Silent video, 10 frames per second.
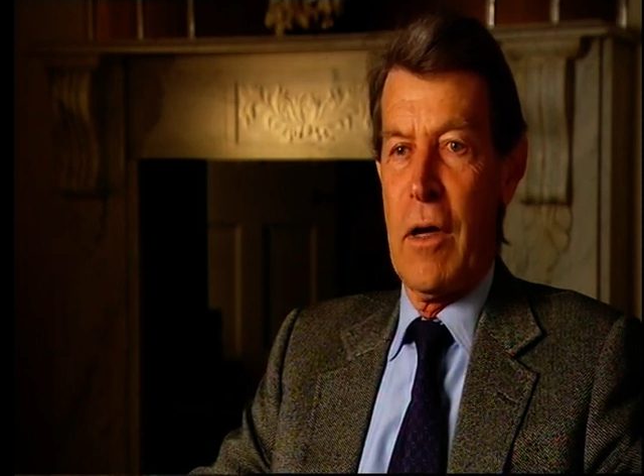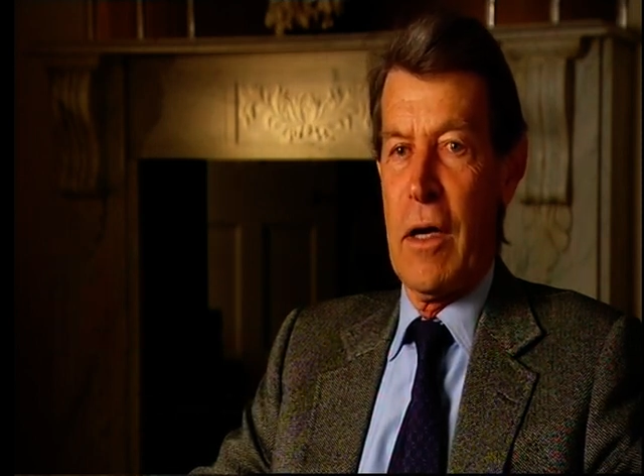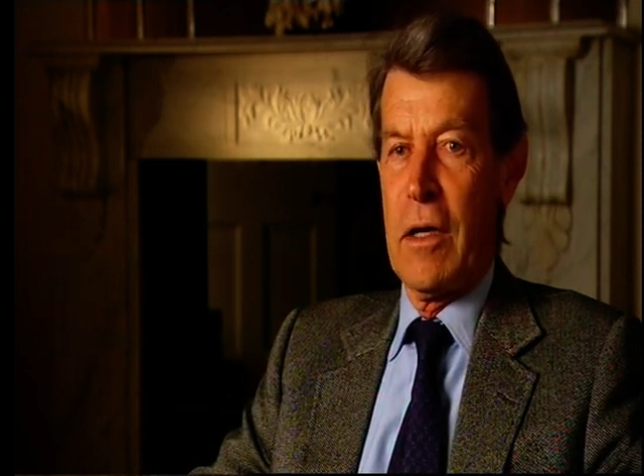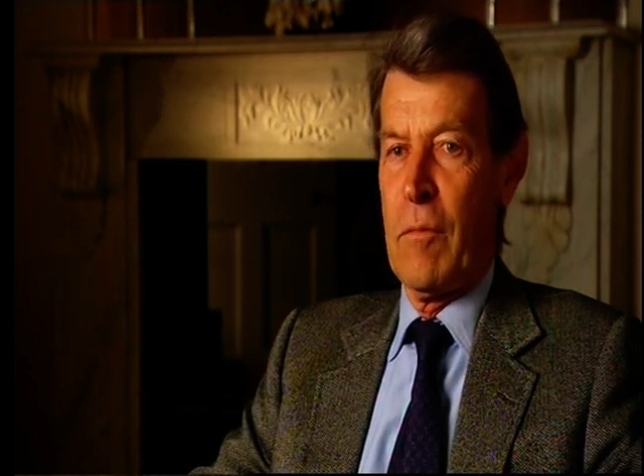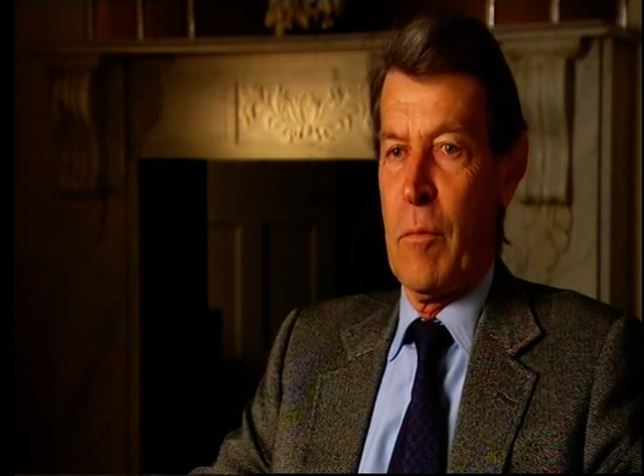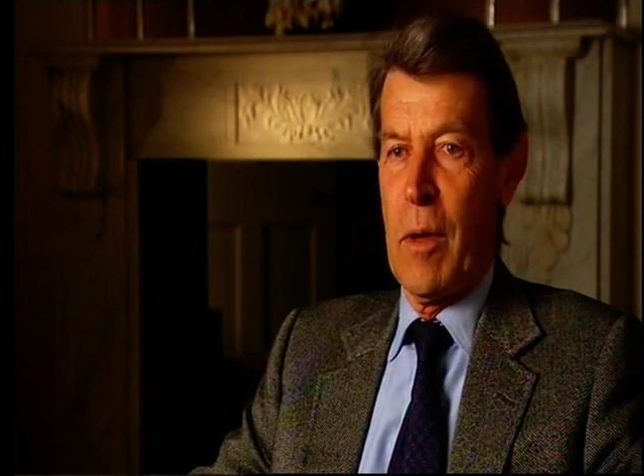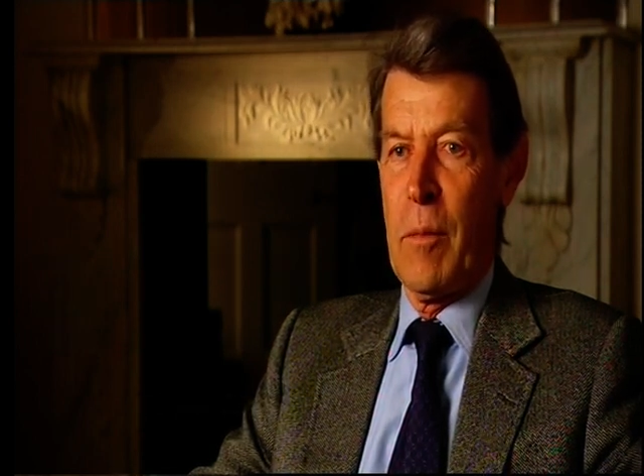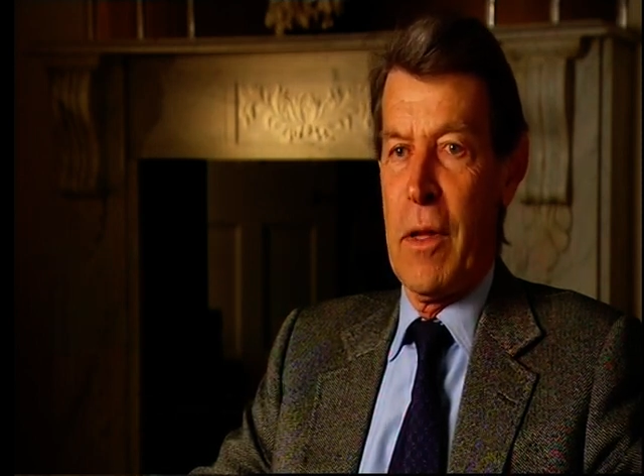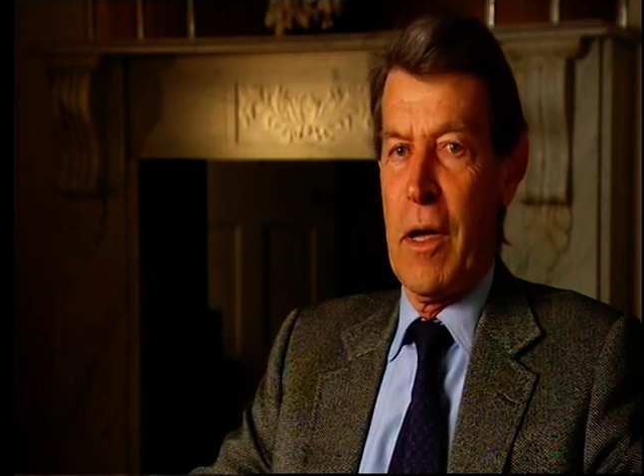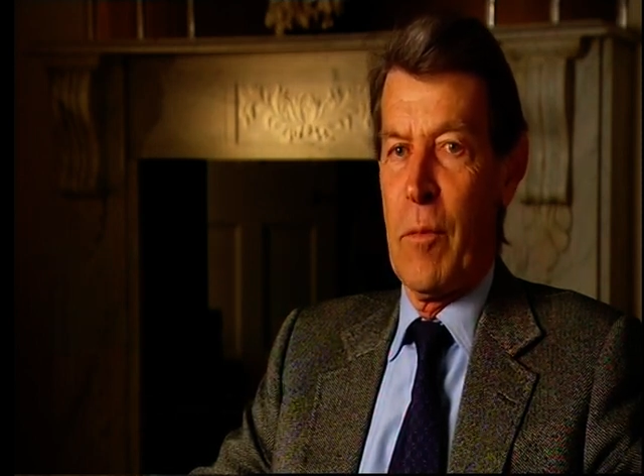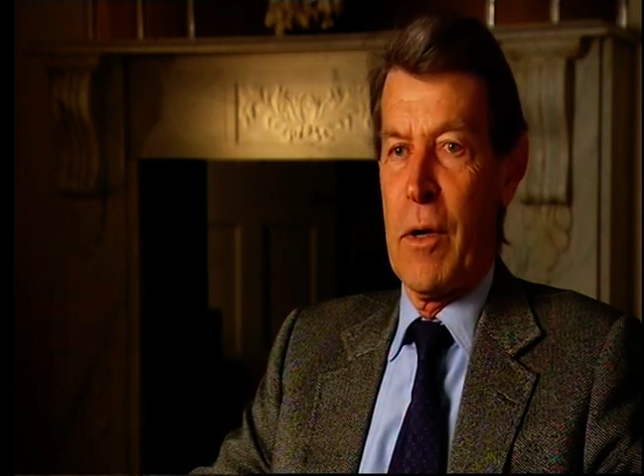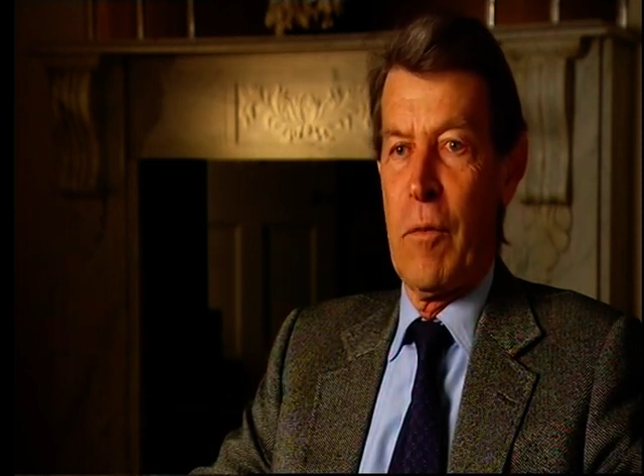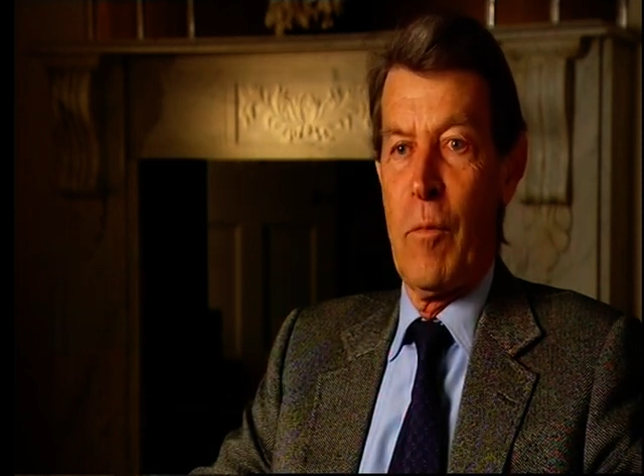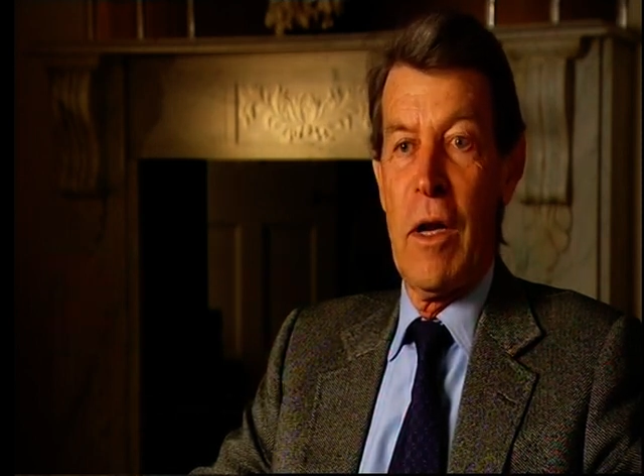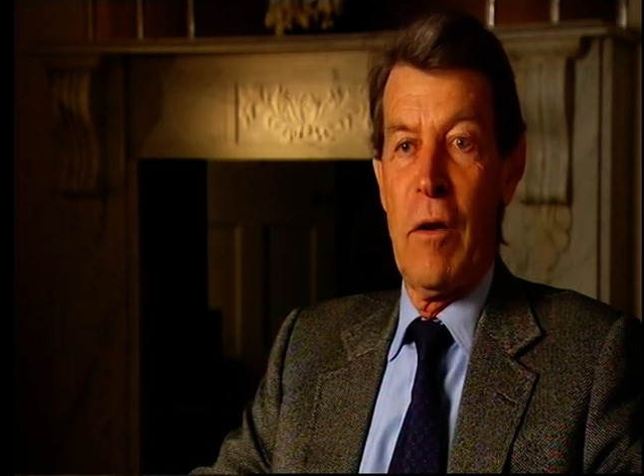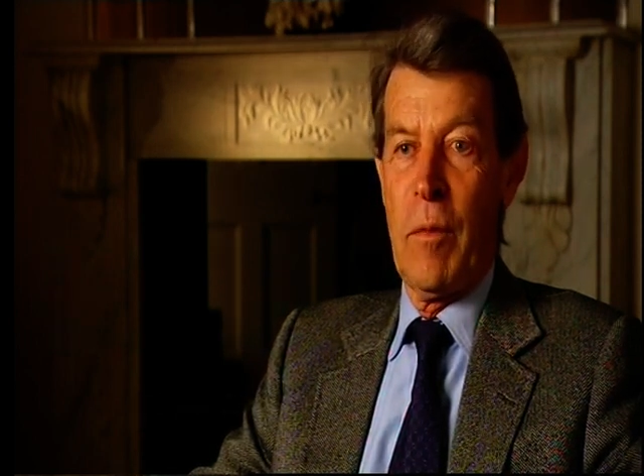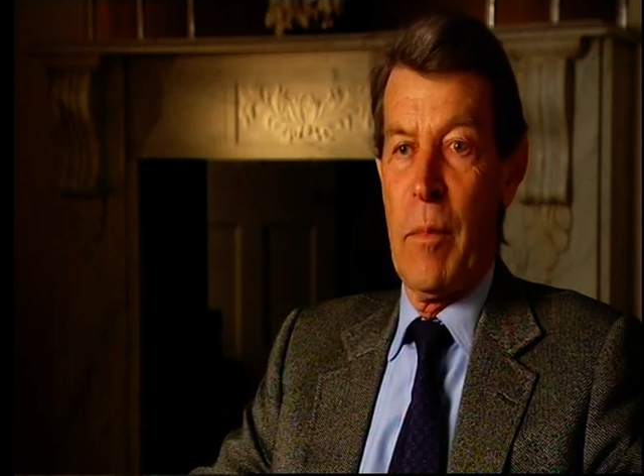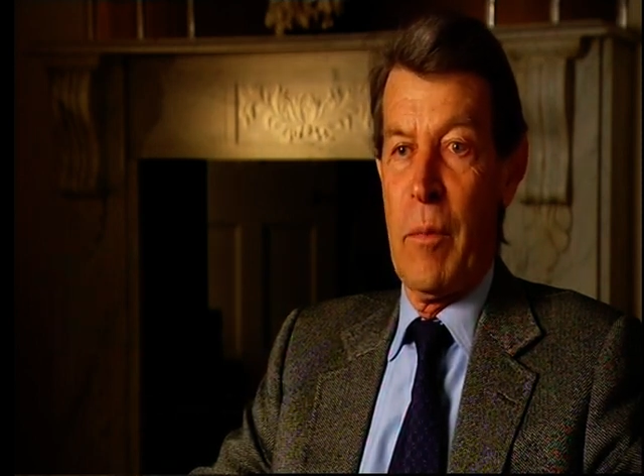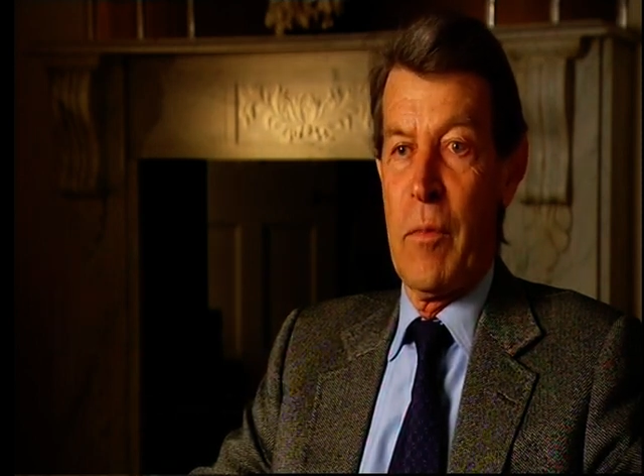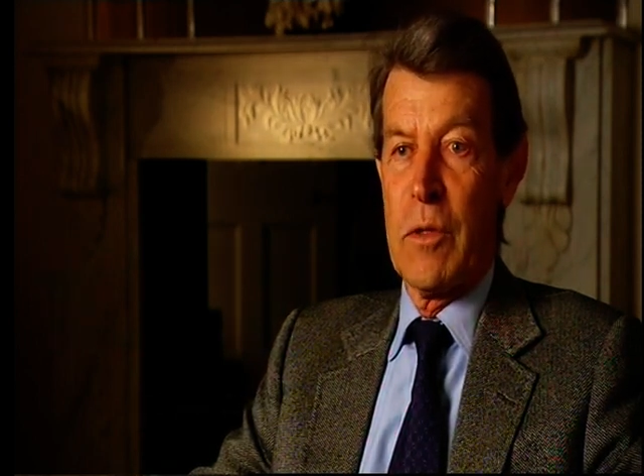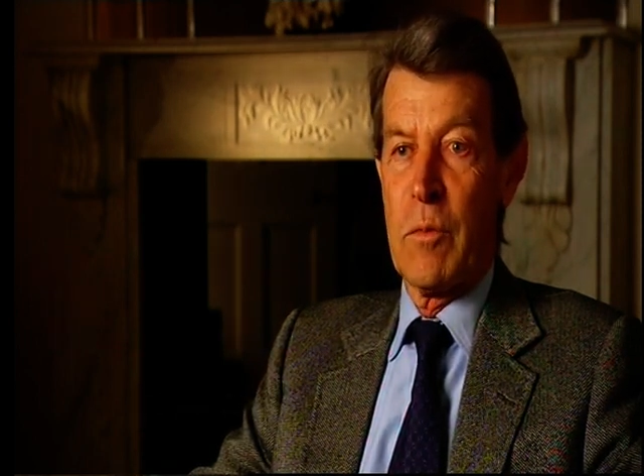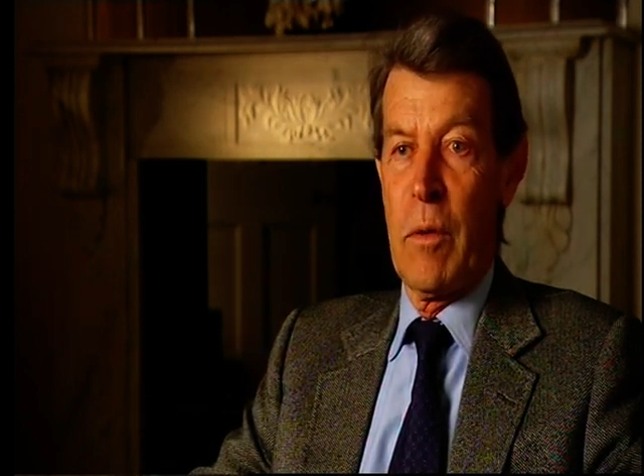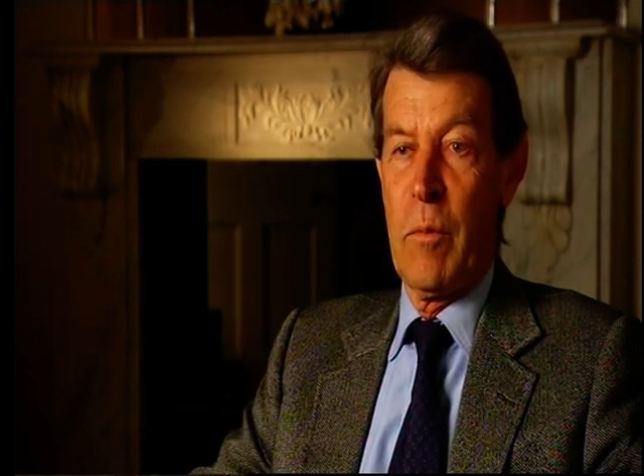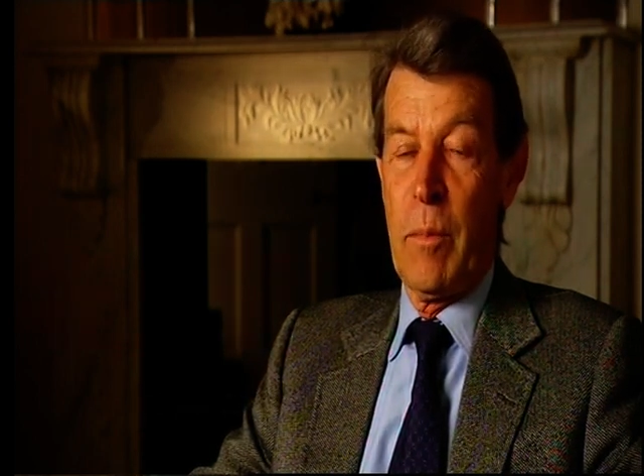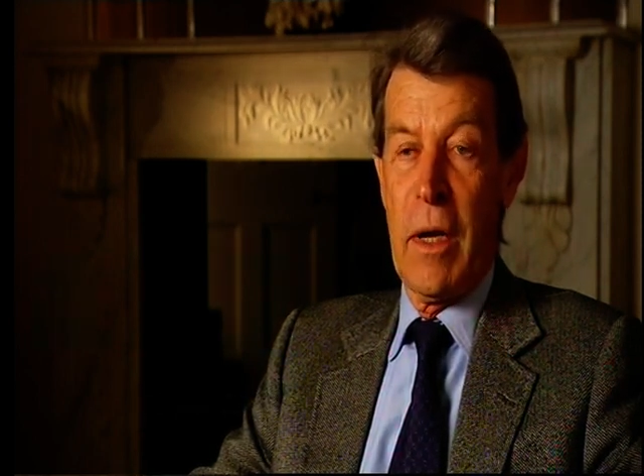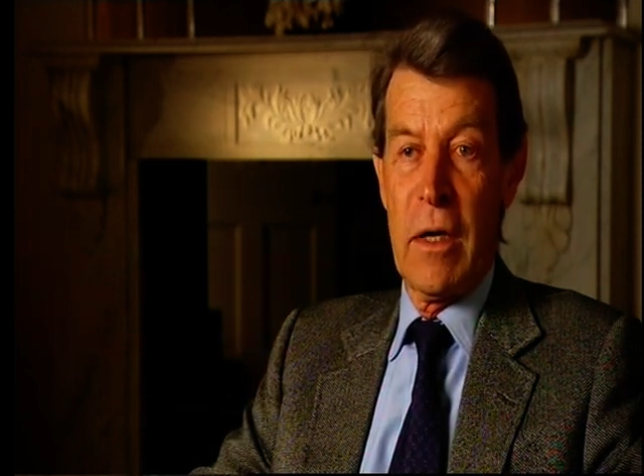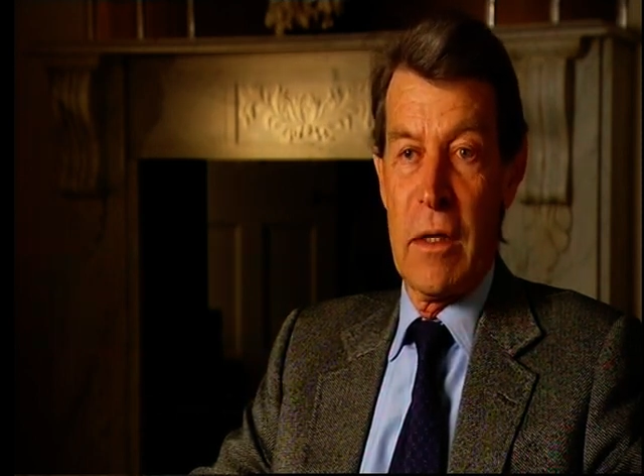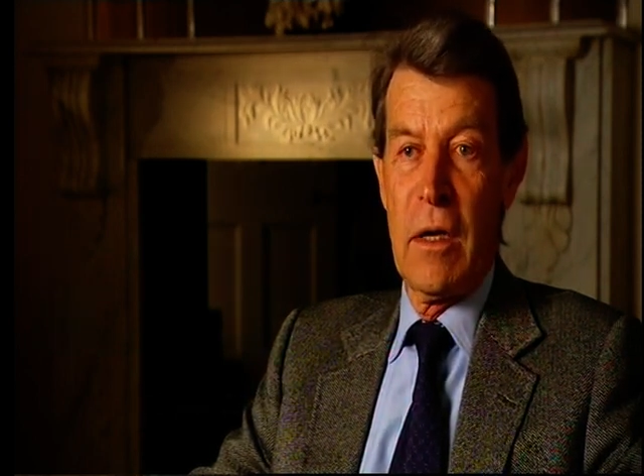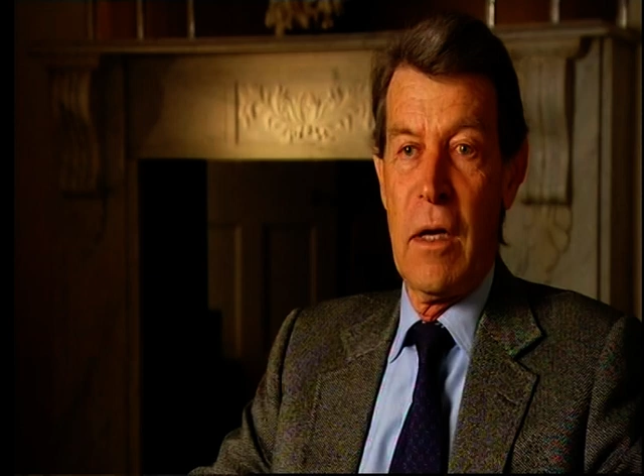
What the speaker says: I don't remember that. What I really remember is when we met